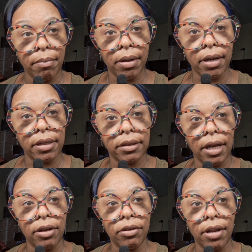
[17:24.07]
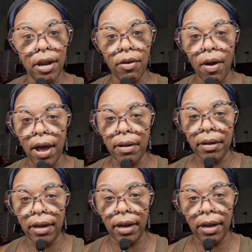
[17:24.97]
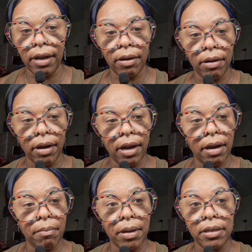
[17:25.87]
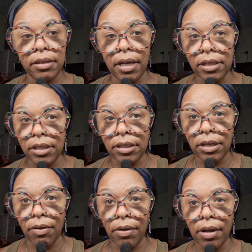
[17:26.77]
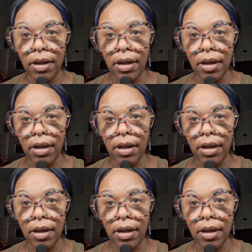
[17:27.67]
because they know how to get it any means necessary.